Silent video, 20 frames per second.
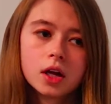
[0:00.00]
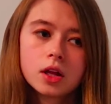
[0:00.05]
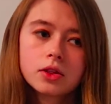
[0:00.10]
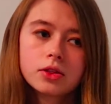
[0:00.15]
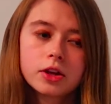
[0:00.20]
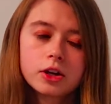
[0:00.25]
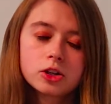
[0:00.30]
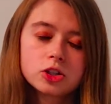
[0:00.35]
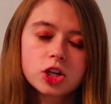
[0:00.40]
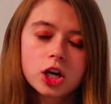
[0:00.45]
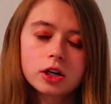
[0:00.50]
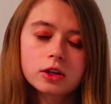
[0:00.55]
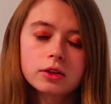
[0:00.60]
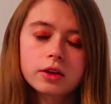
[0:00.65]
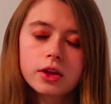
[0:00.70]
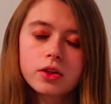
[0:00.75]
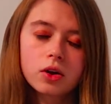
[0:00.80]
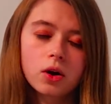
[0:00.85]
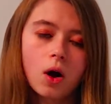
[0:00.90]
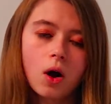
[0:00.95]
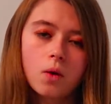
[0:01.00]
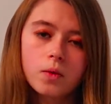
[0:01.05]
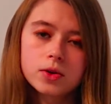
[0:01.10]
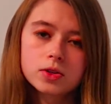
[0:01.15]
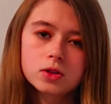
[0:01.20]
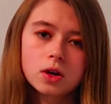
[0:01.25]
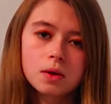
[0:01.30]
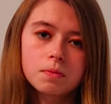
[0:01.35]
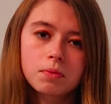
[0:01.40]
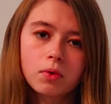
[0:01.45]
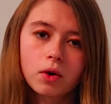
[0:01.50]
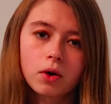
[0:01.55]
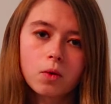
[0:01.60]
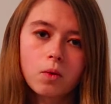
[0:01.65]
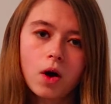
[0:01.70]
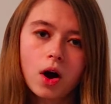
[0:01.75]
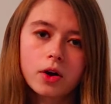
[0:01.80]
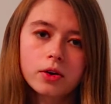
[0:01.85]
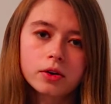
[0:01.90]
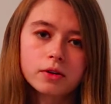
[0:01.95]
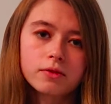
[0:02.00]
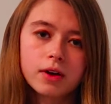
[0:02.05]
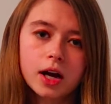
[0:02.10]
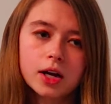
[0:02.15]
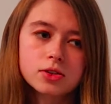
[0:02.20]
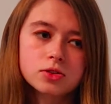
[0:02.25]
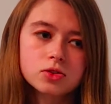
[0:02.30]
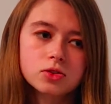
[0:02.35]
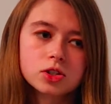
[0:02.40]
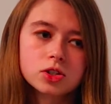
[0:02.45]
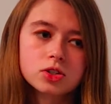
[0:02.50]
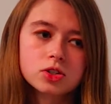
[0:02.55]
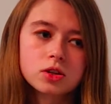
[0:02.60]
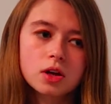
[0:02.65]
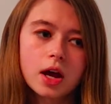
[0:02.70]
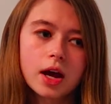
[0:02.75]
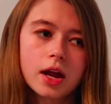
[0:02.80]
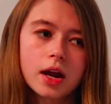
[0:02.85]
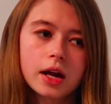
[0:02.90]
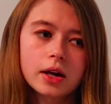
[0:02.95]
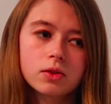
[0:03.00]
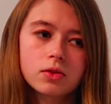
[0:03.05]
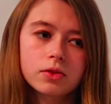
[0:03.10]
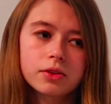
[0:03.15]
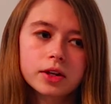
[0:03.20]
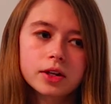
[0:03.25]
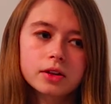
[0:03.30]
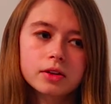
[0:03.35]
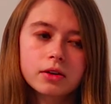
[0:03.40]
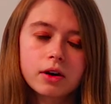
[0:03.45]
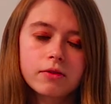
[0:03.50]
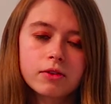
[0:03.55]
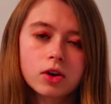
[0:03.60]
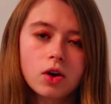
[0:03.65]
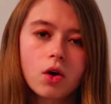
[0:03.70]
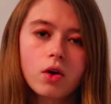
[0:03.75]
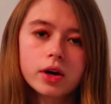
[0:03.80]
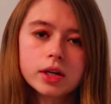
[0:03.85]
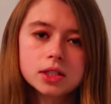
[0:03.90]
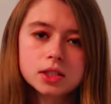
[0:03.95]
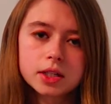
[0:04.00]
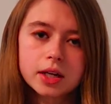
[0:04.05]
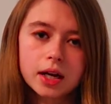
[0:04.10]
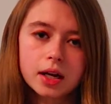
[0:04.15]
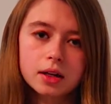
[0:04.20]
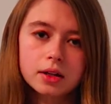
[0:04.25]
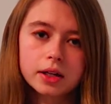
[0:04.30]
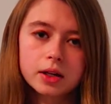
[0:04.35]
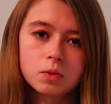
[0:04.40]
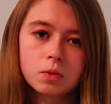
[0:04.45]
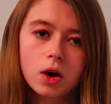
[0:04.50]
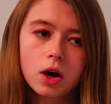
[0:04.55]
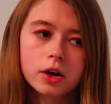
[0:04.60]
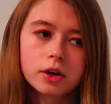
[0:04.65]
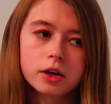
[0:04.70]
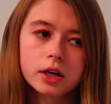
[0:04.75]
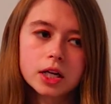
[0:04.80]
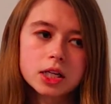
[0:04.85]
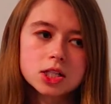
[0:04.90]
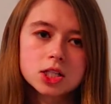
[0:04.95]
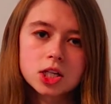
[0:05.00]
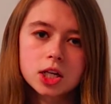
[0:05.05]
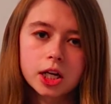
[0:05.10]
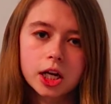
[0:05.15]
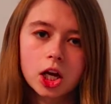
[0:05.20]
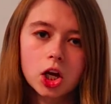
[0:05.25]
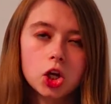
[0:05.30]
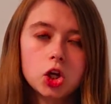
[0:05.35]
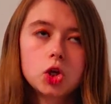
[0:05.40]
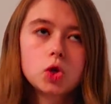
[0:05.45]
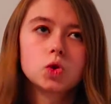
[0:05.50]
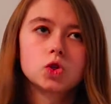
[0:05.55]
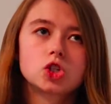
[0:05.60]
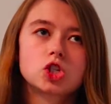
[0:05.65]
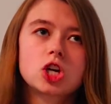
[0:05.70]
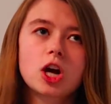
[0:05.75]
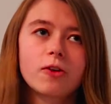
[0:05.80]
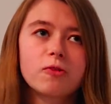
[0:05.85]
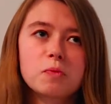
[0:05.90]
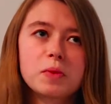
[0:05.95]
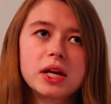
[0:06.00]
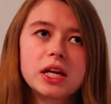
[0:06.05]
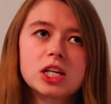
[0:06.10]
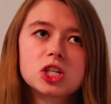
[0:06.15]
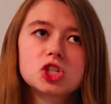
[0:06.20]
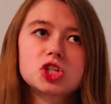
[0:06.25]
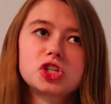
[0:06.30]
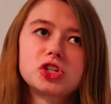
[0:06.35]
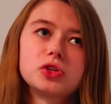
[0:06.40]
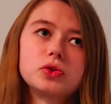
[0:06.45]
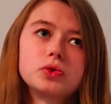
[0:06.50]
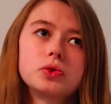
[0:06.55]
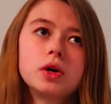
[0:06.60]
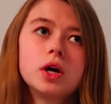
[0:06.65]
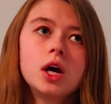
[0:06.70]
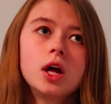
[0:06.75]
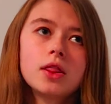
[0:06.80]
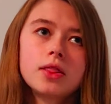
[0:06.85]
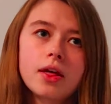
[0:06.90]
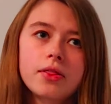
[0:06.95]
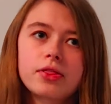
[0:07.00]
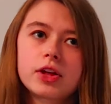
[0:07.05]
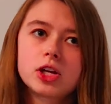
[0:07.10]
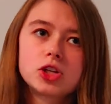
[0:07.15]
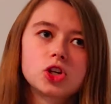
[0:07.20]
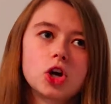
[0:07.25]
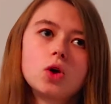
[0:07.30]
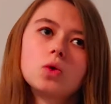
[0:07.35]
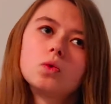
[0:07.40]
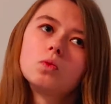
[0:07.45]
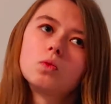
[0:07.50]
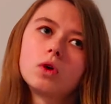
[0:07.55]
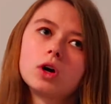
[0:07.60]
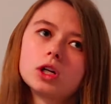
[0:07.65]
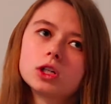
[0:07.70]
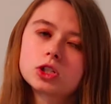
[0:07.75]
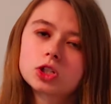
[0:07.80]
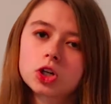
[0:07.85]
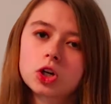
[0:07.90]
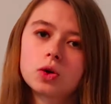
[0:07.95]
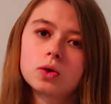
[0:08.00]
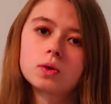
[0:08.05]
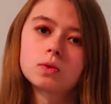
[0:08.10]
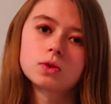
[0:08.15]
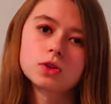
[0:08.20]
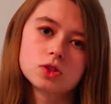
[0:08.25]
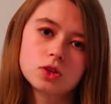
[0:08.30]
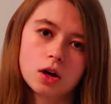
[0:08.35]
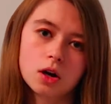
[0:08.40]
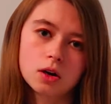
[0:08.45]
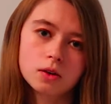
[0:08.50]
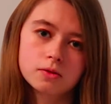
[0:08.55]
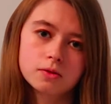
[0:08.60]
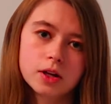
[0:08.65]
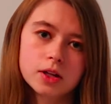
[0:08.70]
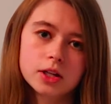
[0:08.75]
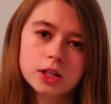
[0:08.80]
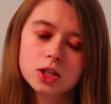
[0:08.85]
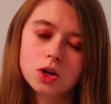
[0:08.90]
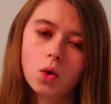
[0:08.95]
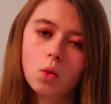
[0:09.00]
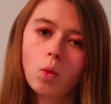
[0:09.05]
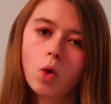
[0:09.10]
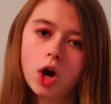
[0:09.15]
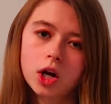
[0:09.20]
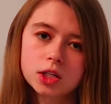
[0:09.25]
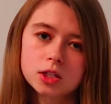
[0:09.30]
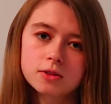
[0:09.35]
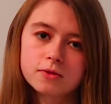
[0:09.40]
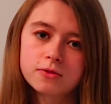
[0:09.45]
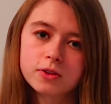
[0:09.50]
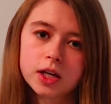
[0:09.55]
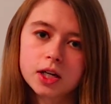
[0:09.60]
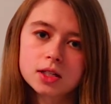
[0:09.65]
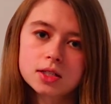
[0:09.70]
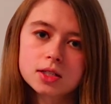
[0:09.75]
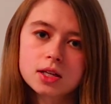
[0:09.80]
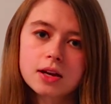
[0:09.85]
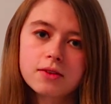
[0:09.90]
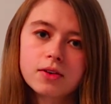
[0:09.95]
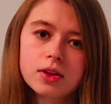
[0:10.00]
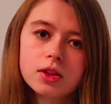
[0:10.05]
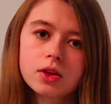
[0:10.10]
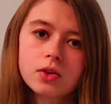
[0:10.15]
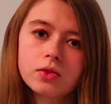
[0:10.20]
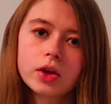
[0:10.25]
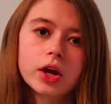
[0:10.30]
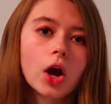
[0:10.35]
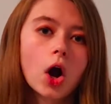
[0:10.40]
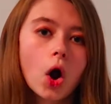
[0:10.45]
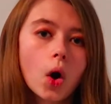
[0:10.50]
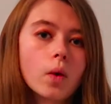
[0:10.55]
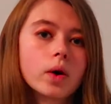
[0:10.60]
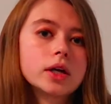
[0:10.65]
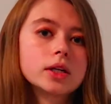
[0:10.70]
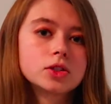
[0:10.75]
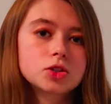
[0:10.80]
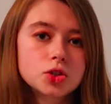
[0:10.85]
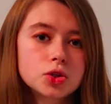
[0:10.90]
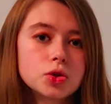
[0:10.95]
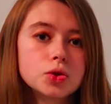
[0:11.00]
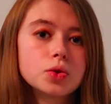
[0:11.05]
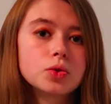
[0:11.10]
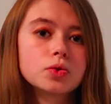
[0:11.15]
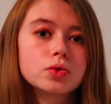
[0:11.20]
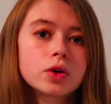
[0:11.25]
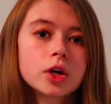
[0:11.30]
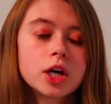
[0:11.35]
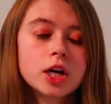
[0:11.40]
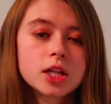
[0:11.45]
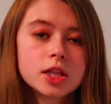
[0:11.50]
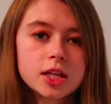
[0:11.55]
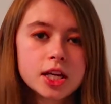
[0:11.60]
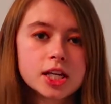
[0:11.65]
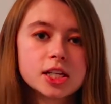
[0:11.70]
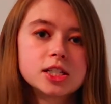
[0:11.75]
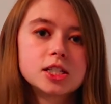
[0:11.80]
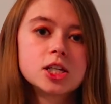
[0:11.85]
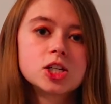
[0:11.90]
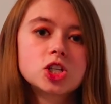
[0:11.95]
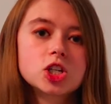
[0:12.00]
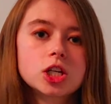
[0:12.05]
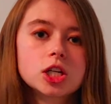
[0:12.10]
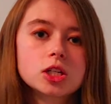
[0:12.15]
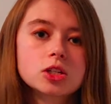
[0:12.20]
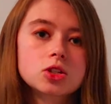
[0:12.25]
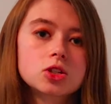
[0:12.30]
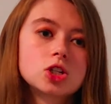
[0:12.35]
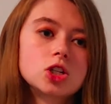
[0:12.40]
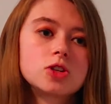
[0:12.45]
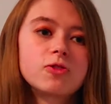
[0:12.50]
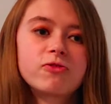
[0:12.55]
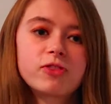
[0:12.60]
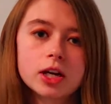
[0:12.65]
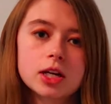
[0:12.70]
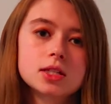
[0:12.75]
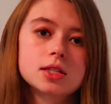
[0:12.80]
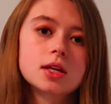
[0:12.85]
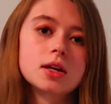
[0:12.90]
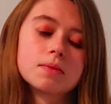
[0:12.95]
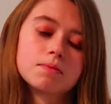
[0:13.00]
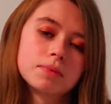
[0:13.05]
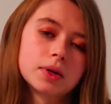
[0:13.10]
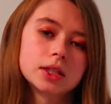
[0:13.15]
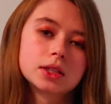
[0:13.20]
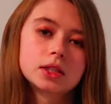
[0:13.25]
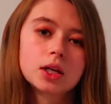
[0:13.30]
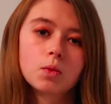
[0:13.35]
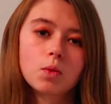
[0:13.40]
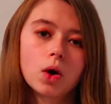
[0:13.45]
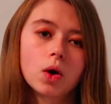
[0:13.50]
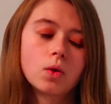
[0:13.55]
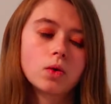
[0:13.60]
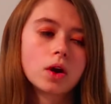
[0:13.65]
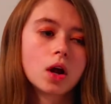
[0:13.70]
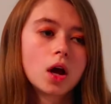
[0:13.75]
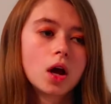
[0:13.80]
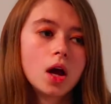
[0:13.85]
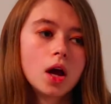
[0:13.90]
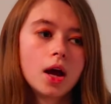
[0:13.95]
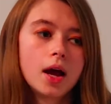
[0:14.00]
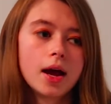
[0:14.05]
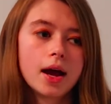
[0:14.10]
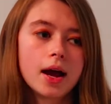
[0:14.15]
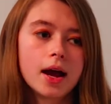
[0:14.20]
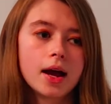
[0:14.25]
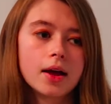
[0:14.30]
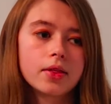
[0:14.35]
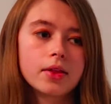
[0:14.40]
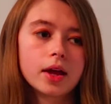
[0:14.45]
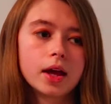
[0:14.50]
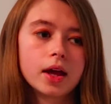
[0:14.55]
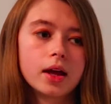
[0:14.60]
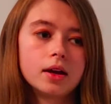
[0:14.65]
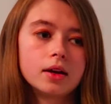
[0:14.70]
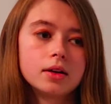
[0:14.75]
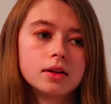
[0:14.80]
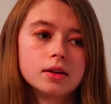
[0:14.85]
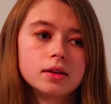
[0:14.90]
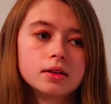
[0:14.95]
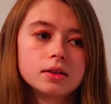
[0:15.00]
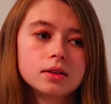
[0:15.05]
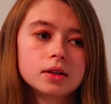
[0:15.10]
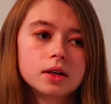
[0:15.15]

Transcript: They're always on boiled water advisories, and I don't think they're ever going to get clean water, and it's like a huge government issue that they don't want to go and resolve and they don't want to fix, even though they owe it to the indigenous to fix it, but they won't. And then